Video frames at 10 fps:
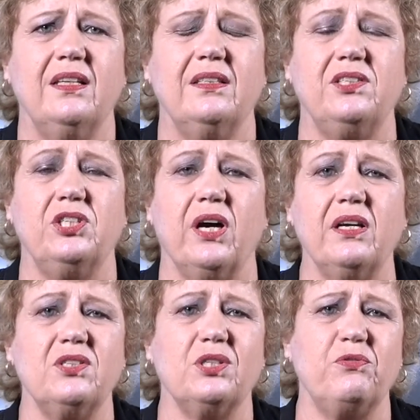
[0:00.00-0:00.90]
The
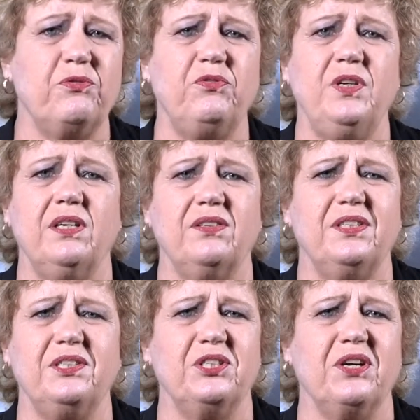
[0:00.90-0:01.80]
giants of fear,
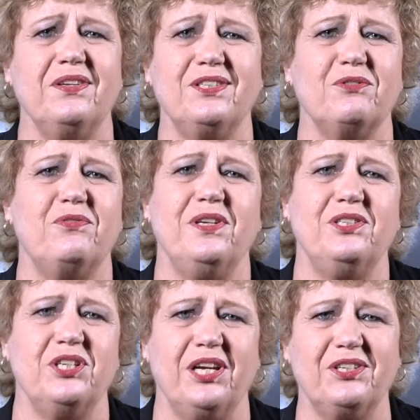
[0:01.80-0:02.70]
the giants of
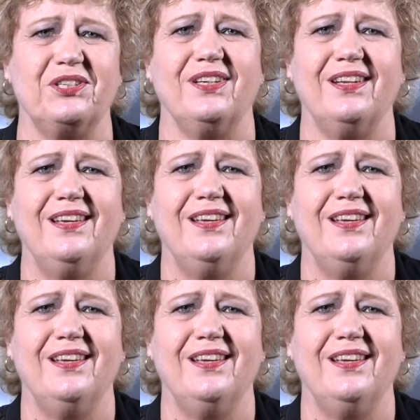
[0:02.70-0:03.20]
rejection,